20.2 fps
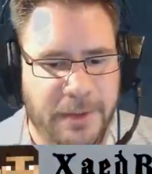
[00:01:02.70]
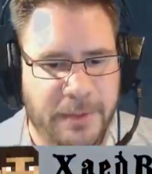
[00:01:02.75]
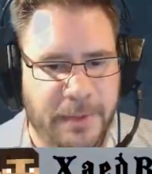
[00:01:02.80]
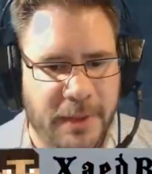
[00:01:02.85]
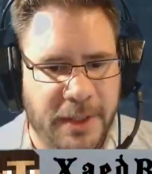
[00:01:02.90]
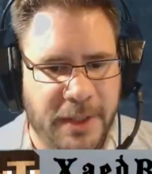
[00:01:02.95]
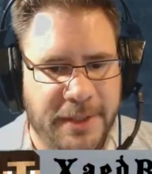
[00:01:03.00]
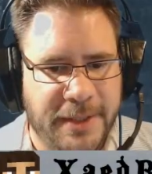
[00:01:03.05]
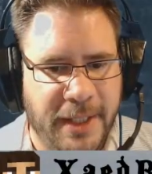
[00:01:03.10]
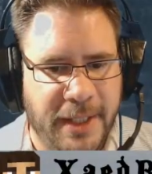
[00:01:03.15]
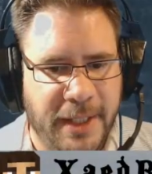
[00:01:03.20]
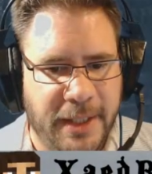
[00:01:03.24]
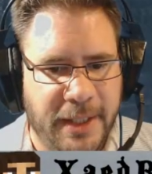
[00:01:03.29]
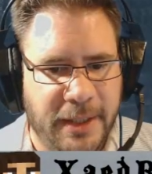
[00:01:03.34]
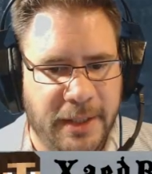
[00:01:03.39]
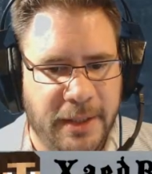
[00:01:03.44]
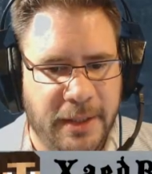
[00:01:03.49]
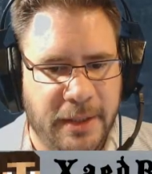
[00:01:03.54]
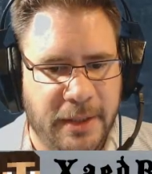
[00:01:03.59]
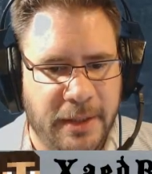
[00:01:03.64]
we're going to
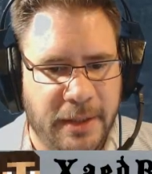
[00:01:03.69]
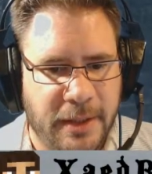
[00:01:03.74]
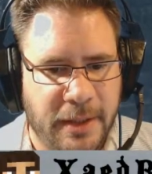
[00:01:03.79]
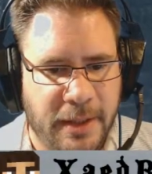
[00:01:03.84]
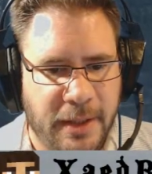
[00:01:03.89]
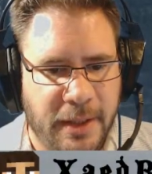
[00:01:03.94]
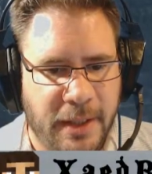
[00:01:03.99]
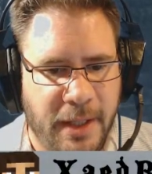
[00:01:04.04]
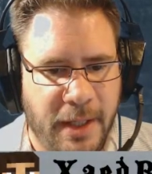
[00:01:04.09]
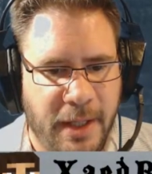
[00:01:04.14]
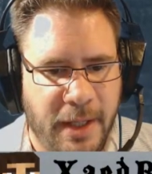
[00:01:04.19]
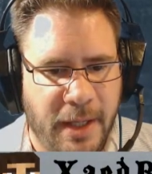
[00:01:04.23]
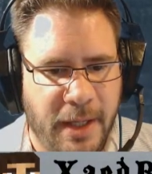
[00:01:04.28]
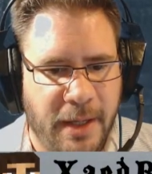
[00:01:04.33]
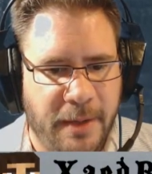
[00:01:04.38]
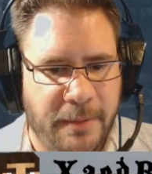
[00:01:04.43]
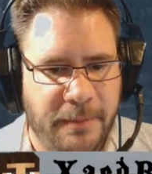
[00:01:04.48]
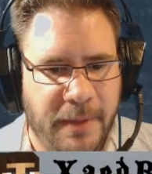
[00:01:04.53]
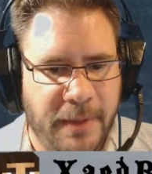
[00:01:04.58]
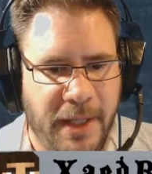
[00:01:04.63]
take
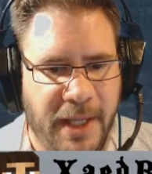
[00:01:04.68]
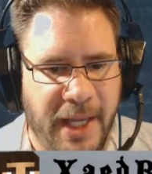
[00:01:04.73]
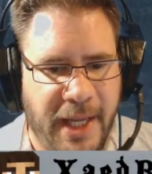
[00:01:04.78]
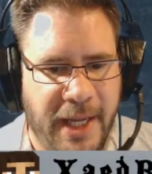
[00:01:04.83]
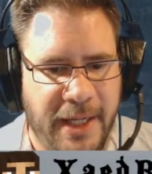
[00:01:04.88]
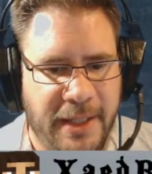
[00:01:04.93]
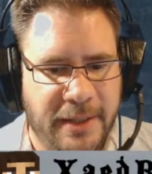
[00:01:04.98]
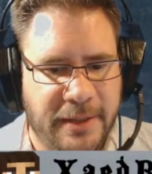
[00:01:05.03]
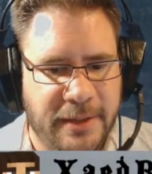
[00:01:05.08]
8